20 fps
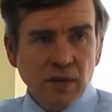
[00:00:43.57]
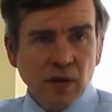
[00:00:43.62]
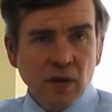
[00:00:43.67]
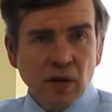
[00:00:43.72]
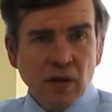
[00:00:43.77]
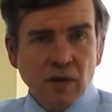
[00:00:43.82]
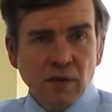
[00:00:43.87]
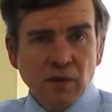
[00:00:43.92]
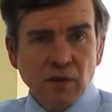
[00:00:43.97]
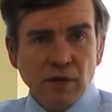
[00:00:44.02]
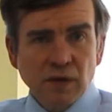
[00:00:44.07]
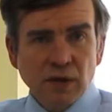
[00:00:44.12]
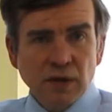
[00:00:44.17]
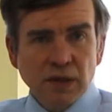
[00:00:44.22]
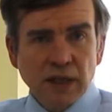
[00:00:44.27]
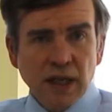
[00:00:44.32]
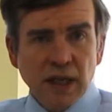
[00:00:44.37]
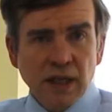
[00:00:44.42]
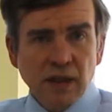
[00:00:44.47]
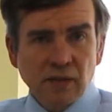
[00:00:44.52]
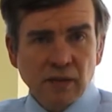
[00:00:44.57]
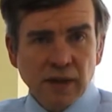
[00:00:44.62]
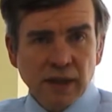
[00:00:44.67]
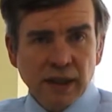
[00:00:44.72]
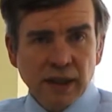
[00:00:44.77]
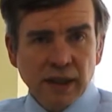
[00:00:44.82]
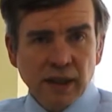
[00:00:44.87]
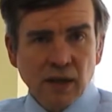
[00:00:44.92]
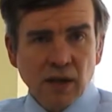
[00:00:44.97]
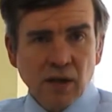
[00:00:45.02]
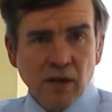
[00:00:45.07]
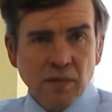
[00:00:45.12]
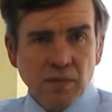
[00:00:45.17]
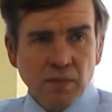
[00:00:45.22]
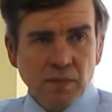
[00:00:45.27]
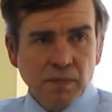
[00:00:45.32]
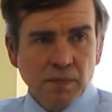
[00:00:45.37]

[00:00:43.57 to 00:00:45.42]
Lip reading: got for style really are